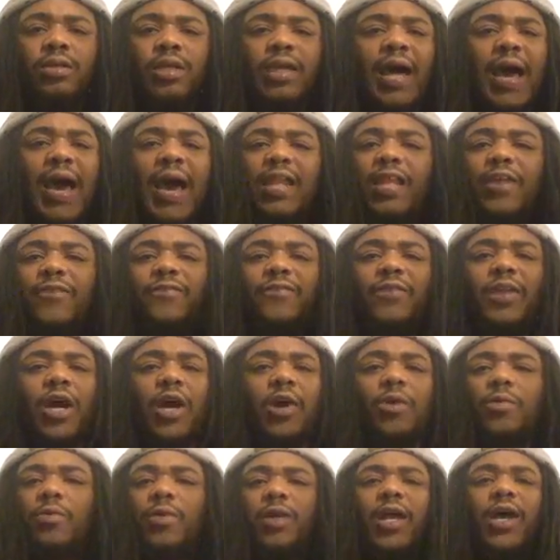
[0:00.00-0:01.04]

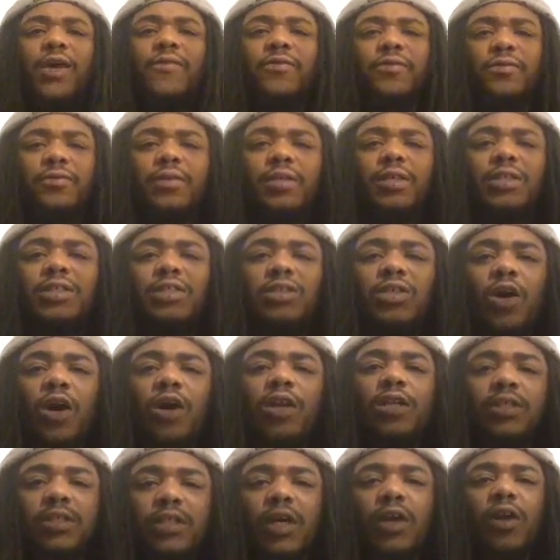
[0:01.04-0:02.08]
cauliflower, whatever. It's
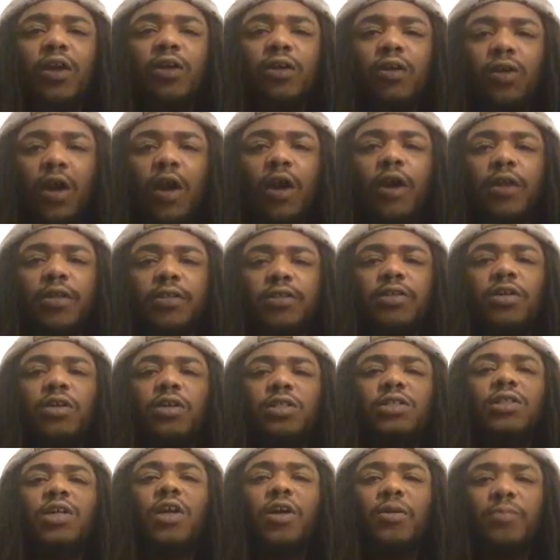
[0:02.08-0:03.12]
going to turn dark. It's
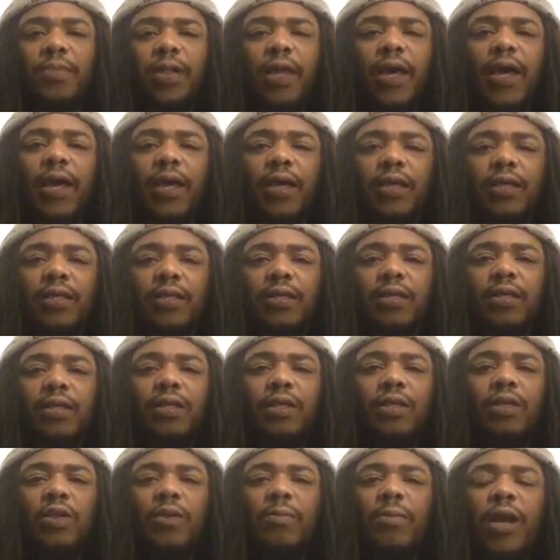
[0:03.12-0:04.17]
going to turn black.
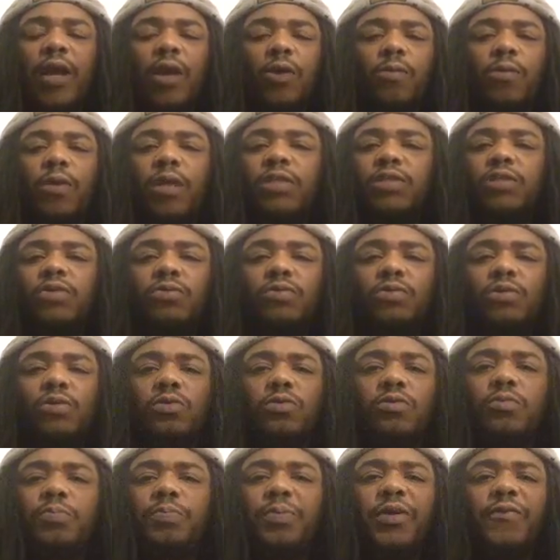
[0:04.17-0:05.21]
No matter what you
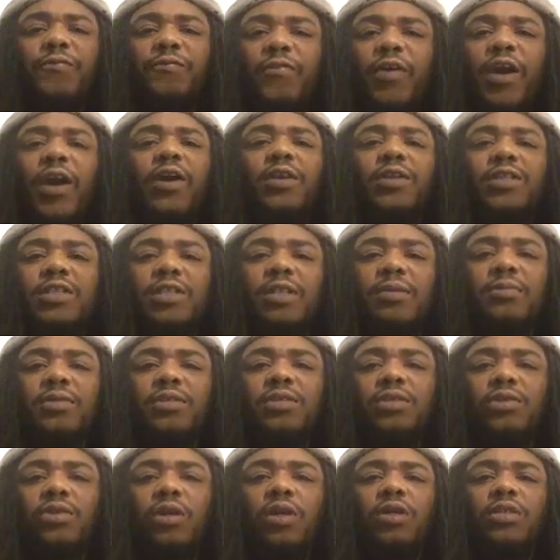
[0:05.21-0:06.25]
do, you put fire to
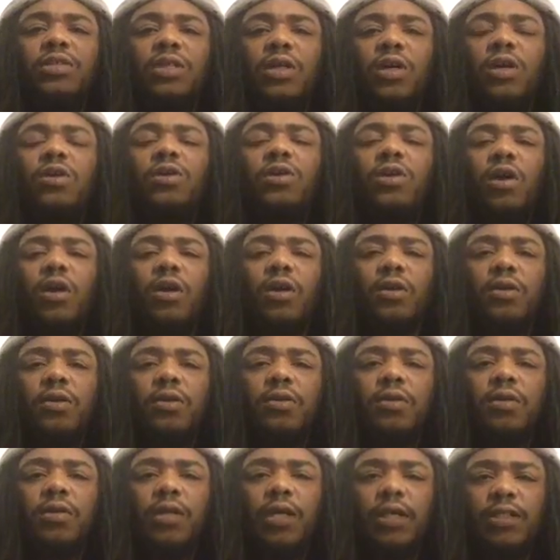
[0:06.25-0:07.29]
something, it's going to turn dark.
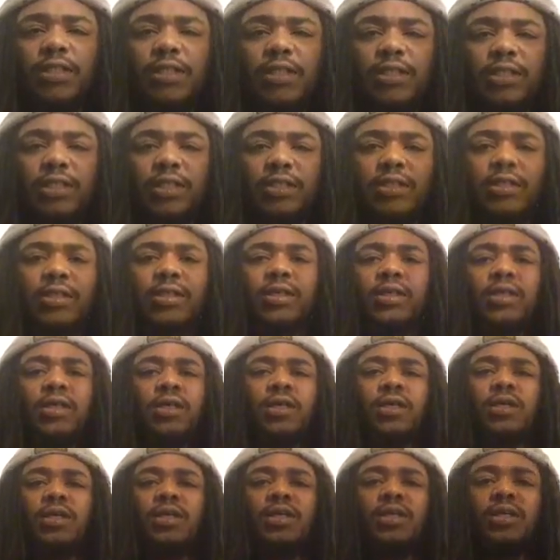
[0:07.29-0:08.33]
That's just the
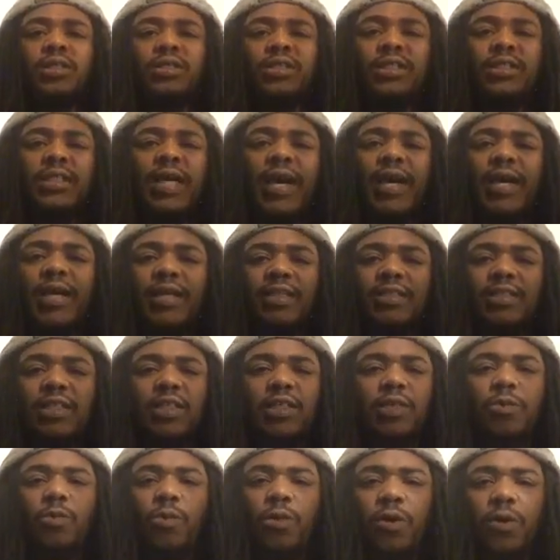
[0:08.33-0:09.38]
science
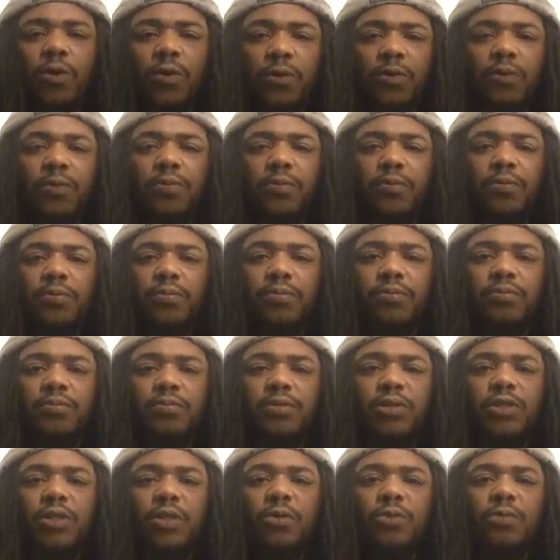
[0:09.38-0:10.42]
of the world.
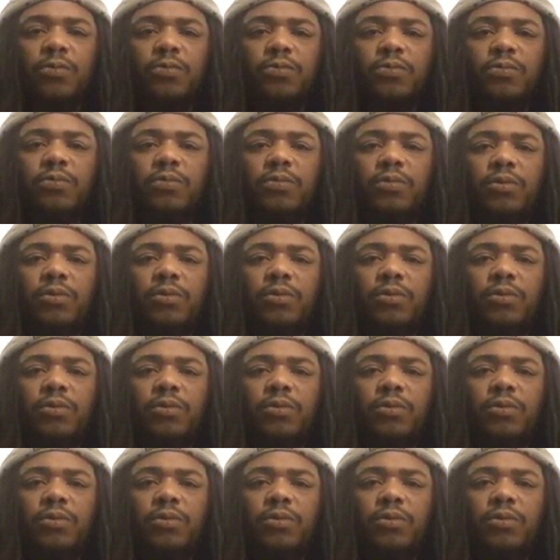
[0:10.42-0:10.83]
So